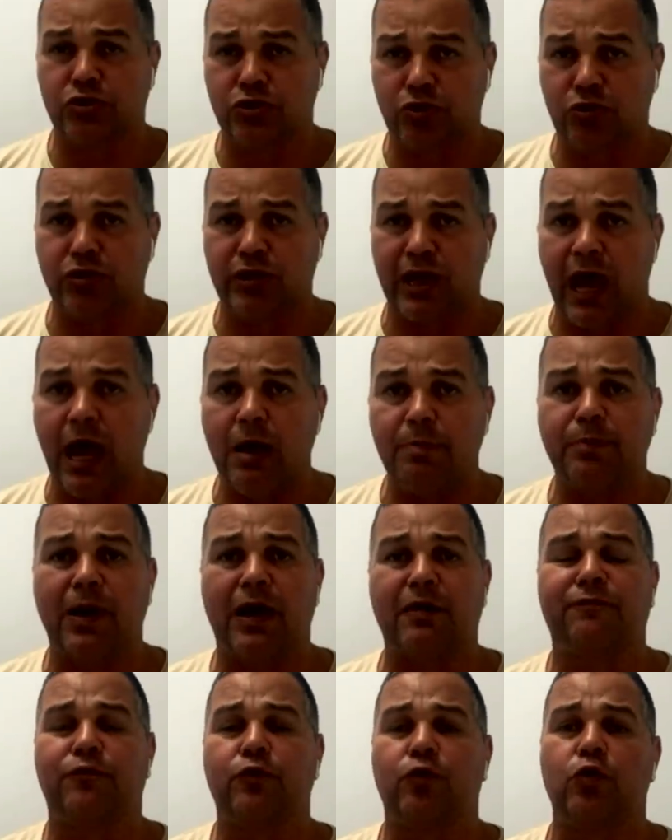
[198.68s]
to do
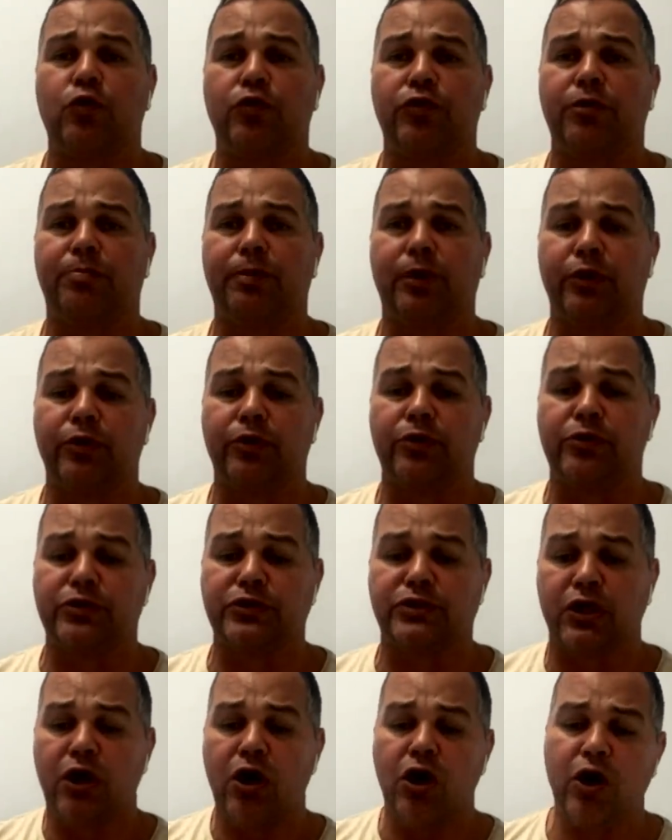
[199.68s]
that, but for the
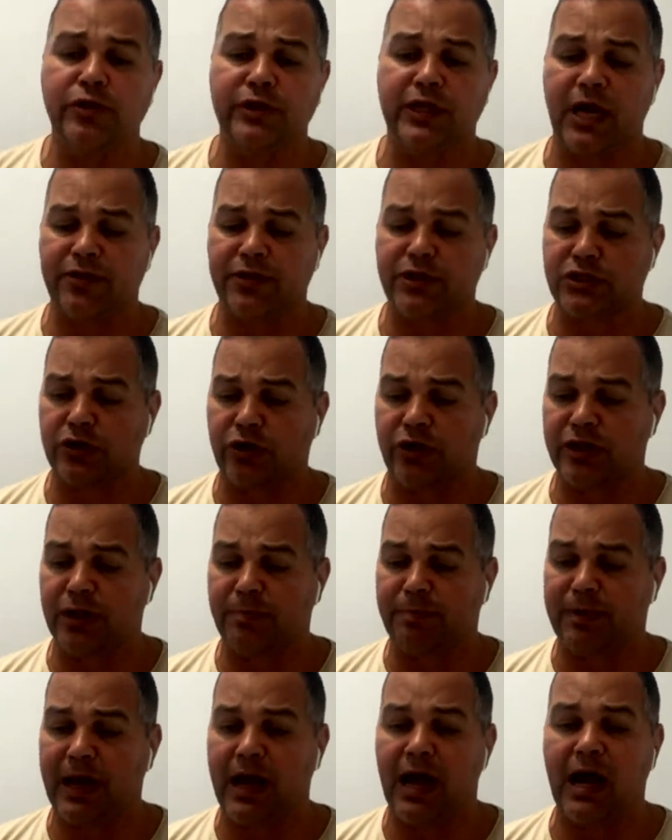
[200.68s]
Blues on the other side
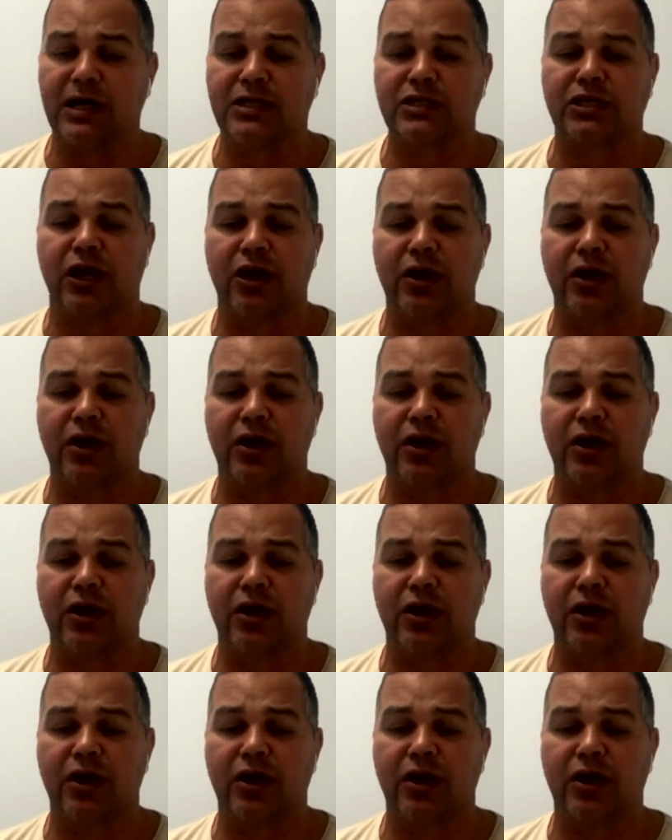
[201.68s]
of the park.